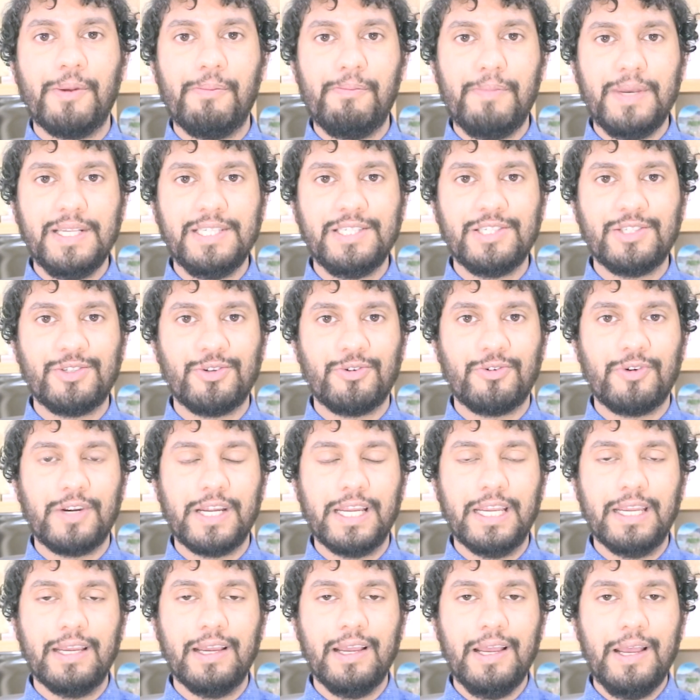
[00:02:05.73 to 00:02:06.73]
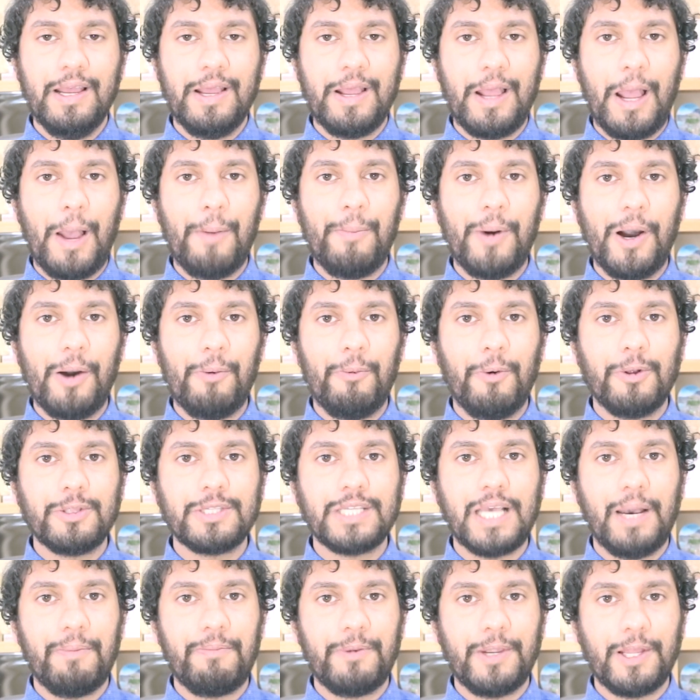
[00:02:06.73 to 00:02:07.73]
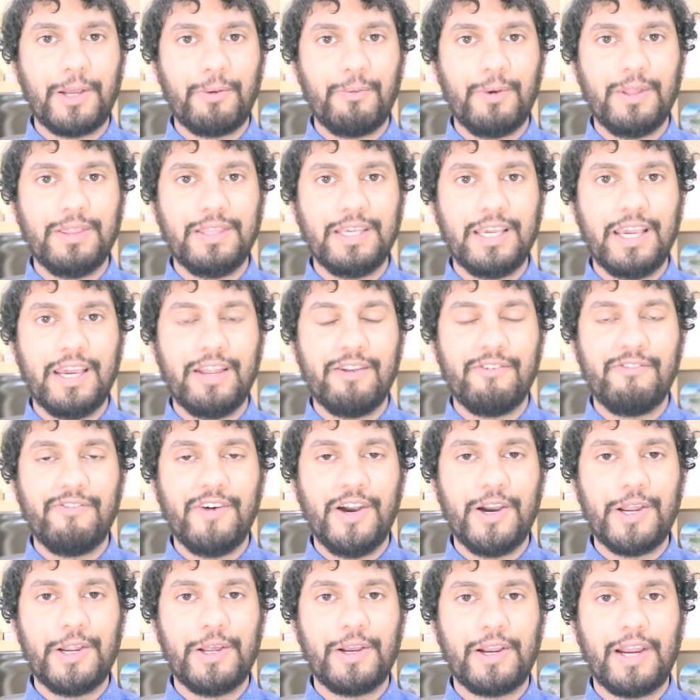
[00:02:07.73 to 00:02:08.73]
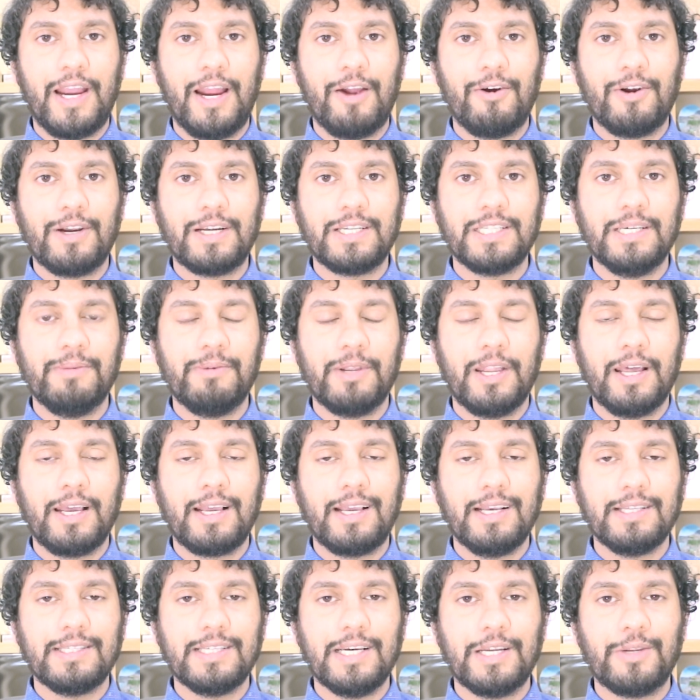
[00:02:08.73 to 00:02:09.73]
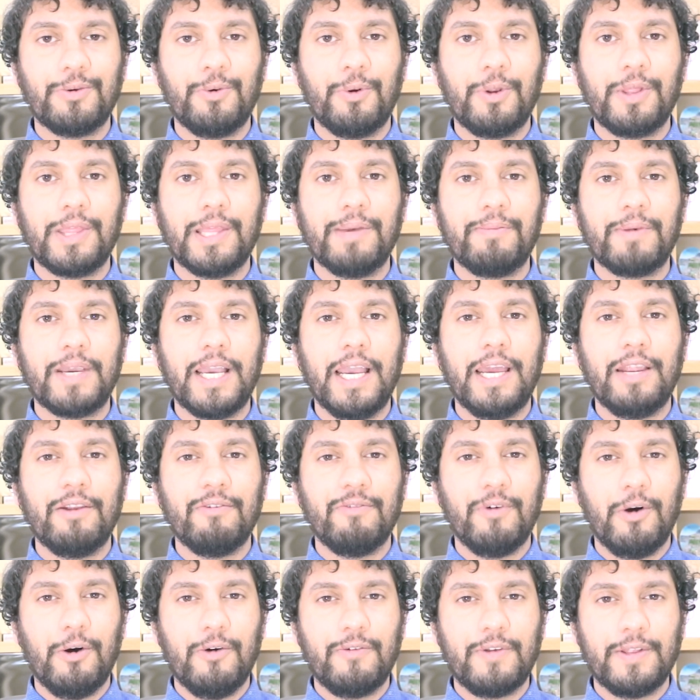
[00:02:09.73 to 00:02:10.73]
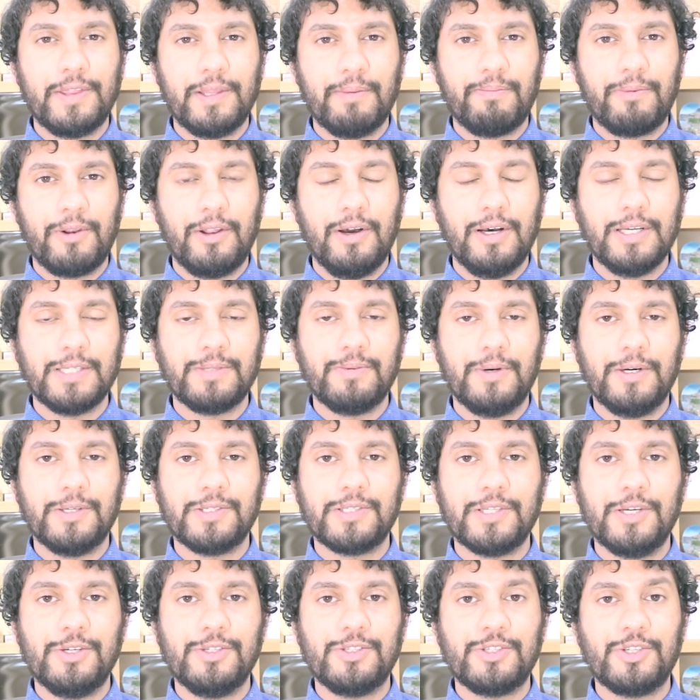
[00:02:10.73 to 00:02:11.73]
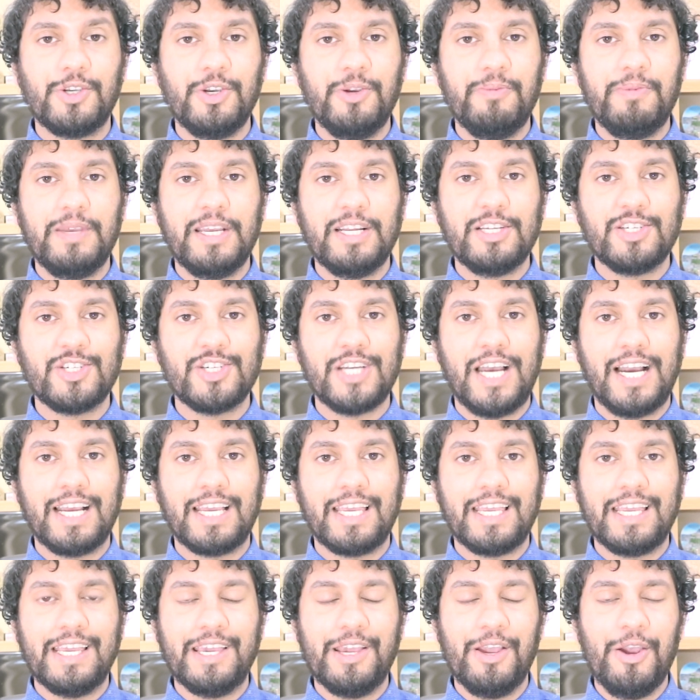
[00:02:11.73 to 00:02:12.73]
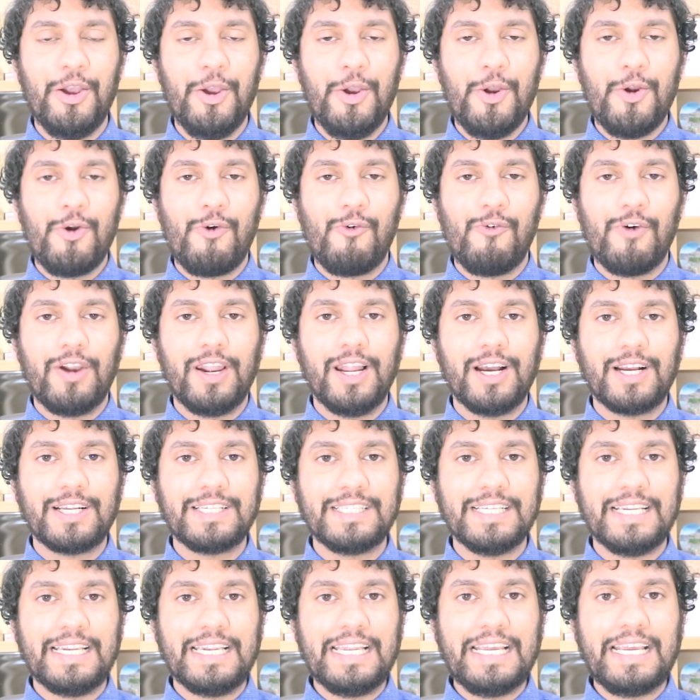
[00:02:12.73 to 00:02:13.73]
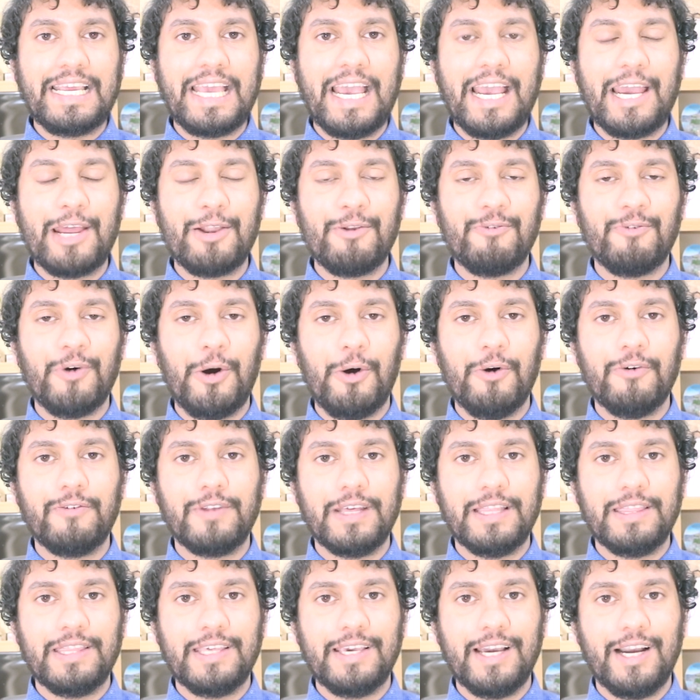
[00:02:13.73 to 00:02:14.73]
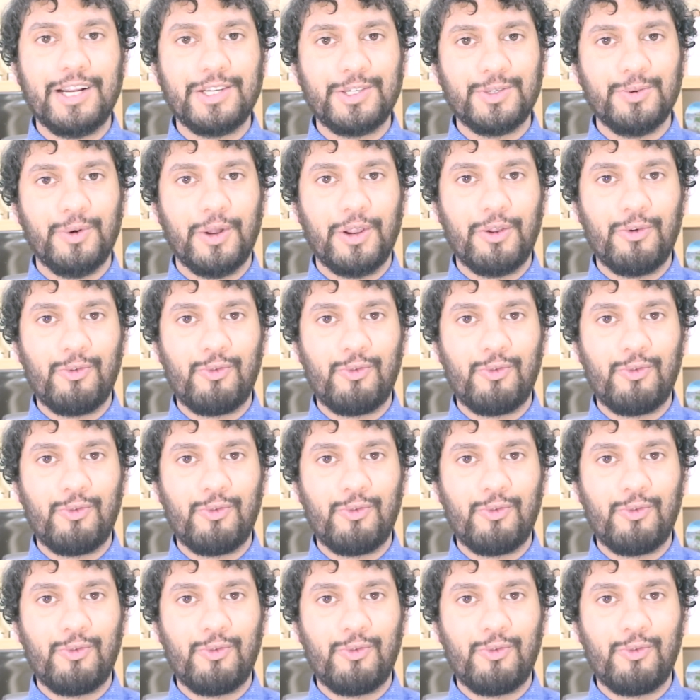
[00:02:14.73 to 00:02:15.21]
the mystery about what's happening with the Inferno character. But like I said, all of them get involved in the plot as well. So Scooby and Shaggy reluctantly get involved in the actual